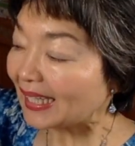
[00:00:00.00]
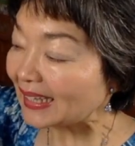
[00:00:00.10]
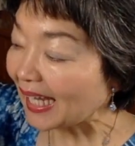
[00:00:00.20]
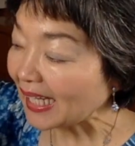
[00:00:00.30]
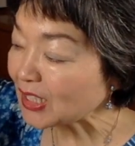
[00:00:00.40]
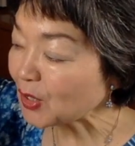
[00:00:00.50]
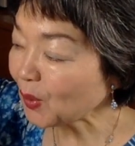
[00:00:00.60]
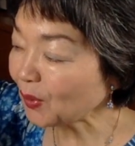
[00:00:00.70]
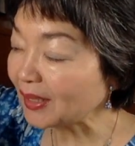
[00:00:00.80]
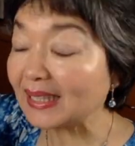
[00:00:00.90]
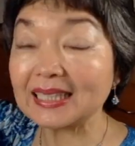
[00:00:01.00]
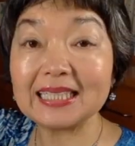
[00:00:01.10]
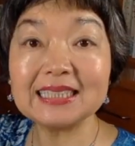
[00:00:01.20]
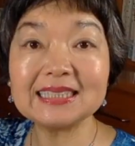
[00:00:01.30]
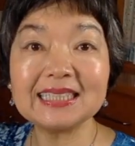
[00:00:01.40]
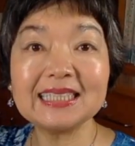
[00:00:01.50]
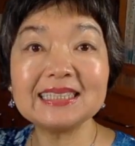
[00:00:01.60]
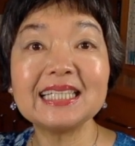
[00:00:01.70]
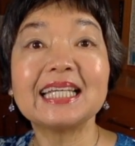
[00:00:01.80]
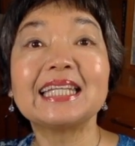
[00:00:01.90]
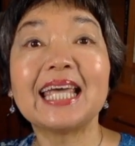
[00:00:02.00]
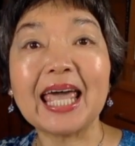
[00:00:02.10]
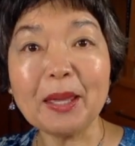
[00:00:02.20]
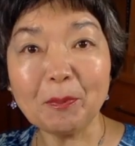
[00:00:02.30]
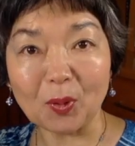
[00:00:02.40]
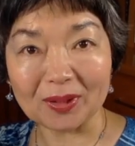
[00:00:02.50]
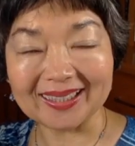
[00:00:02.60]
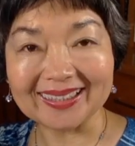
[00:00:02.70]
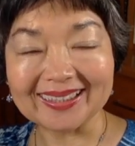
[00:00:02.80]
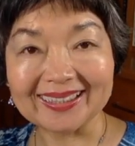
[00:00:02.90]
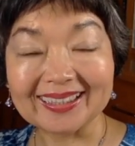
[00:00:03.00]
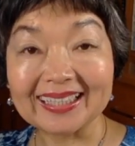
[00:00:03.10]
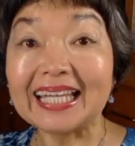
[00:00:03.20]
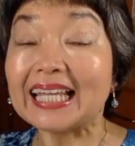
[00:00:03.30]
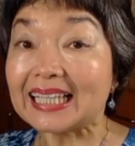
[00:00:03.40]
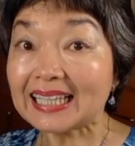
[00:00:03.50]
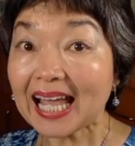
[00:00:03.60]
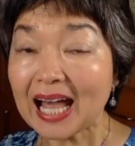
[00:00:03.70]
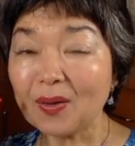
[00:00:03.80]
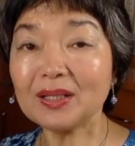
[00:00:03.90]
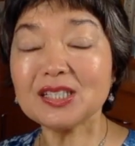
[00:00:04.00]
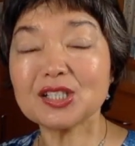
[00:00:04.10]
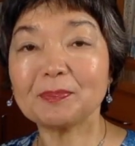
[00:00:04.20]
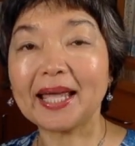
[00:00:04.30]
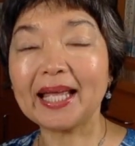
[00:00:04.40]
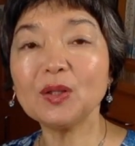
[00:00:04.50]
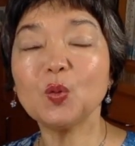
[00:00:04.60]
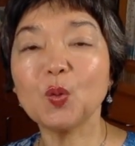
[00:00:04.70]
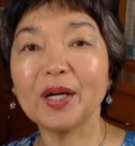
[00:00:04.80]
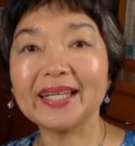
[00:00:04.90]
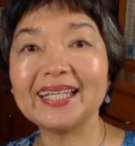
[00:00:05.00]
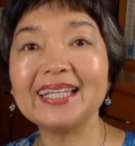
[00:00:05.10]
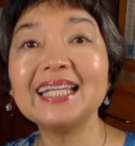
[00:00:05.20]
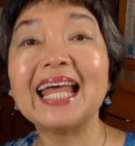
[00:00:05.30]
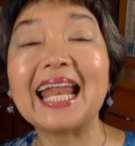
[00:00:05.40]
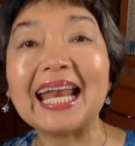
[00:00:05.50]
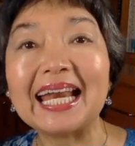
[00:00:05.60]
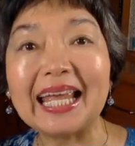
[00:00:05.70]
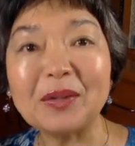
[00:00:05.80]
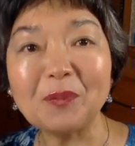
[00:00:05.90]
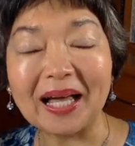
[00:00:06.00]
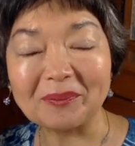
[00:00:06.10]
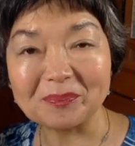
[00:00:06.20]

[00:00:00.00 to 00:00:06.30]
Taisho, this is the epoch. Now in Japan, we are in Reiwa.